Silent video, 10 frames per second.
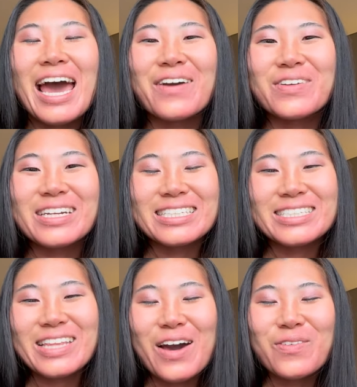and we're
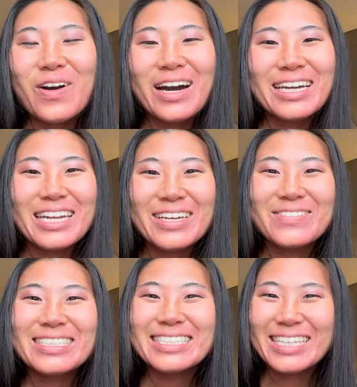gonna do that walk and
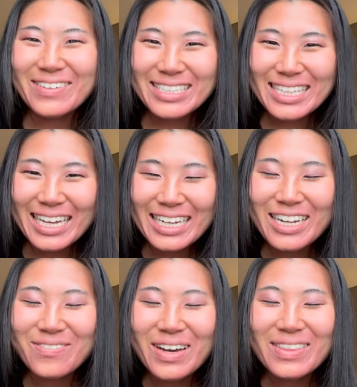I'm so
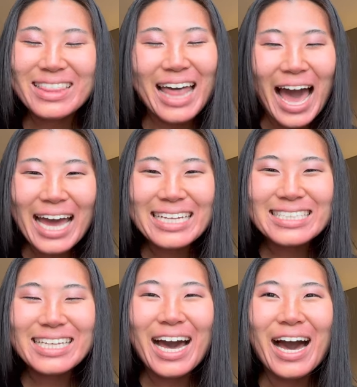excited about that.